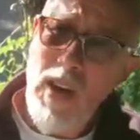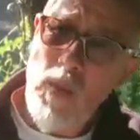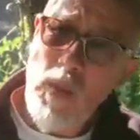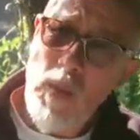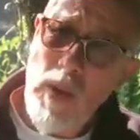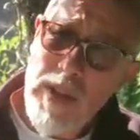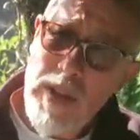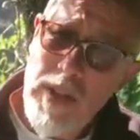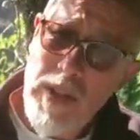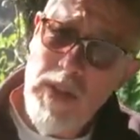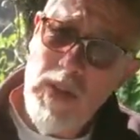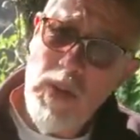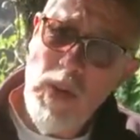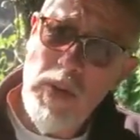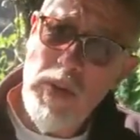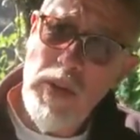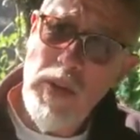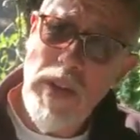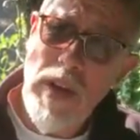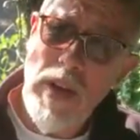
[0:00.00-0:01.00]
Once you've
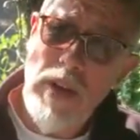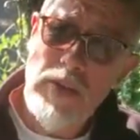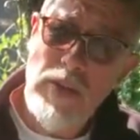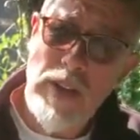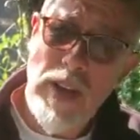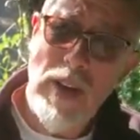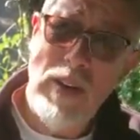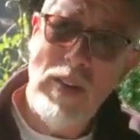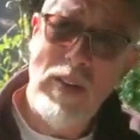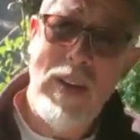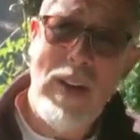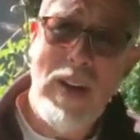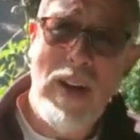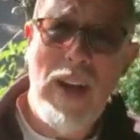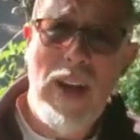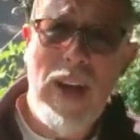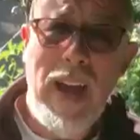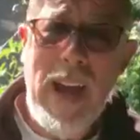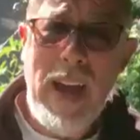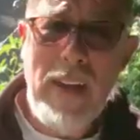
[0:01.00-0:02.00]
sorted those out,
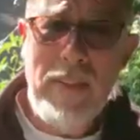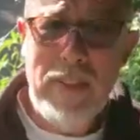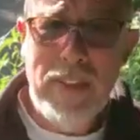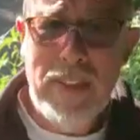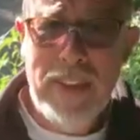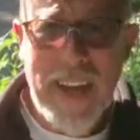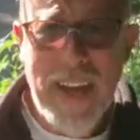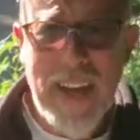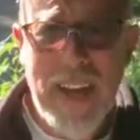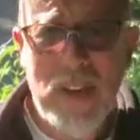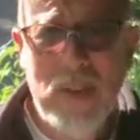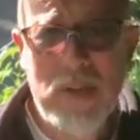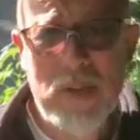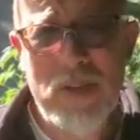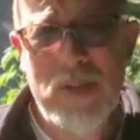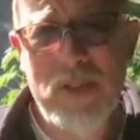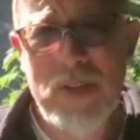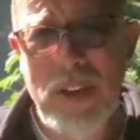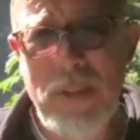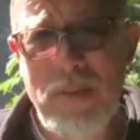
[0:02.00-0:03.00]
everything else
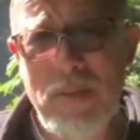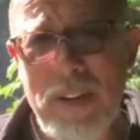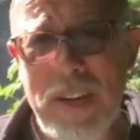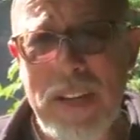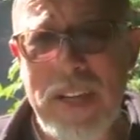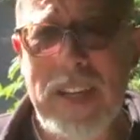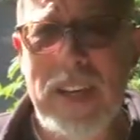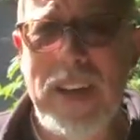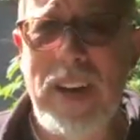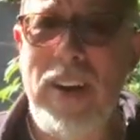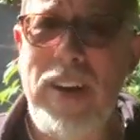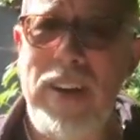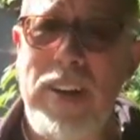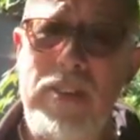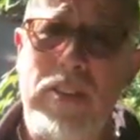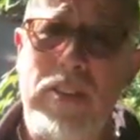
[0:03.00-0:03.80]
generally kind of